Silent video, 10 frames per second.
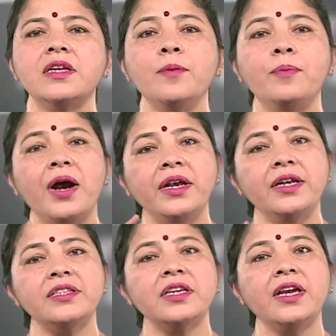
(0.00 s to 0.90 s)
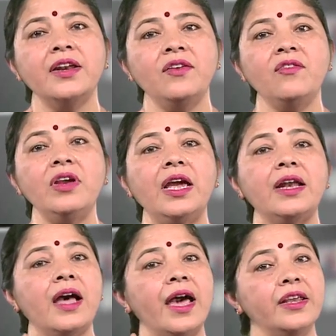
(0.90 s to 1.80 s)
uh, imparted secondary
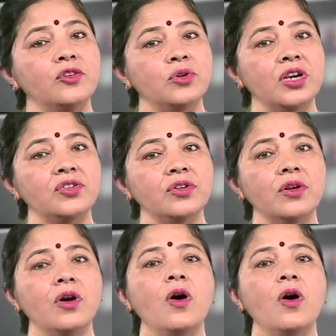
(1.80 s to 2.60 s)
and higher education